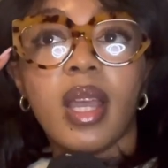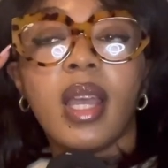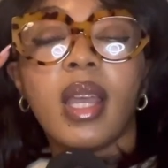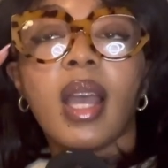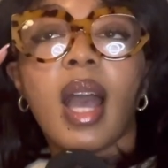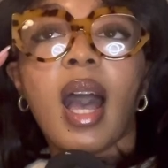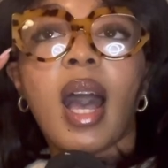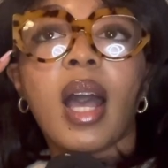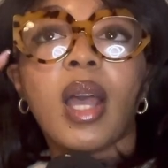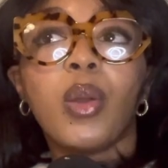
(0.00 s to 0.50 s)

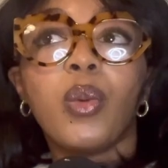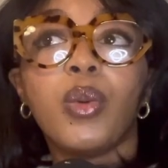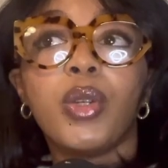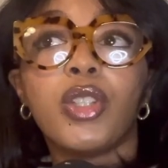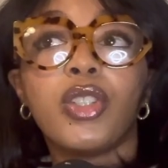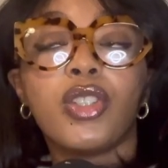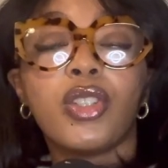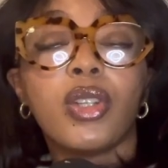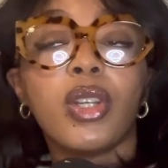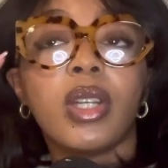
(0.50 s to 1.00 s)
I
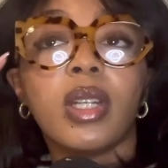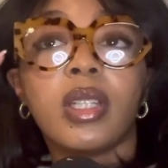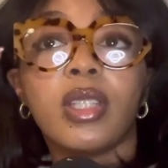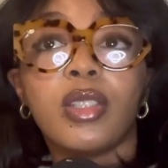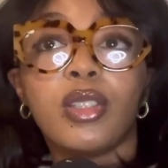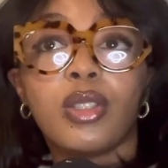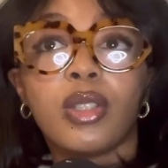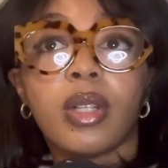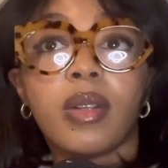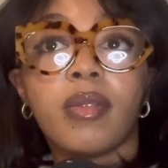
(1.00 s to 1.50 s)
wish
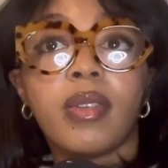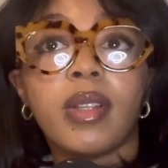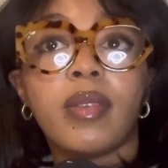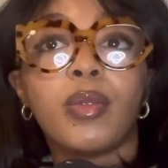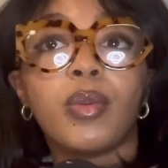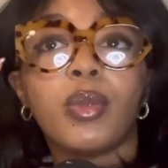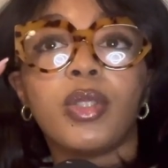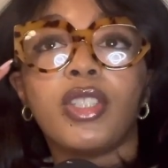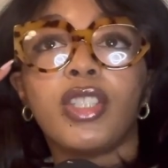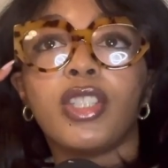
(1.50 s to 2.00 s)

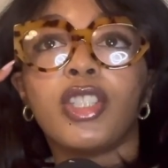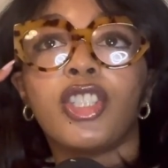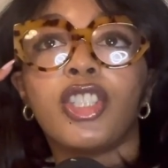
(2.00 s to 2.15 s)
conservatives would just